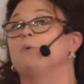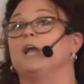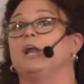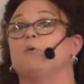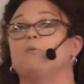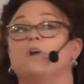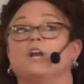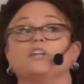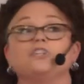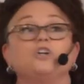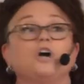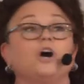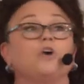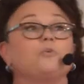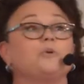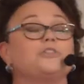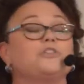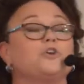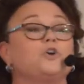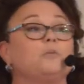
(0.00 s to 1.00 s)
what I want to
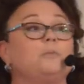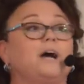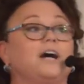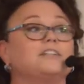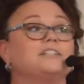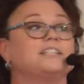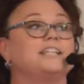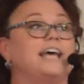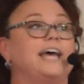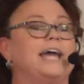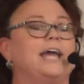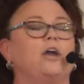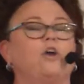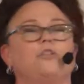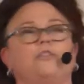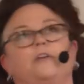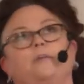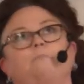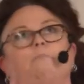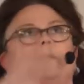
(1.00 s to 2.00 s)
talk with you about today
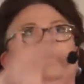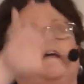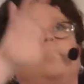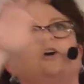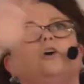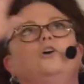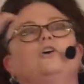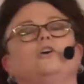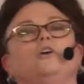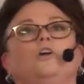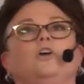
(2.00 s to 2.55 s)
are the big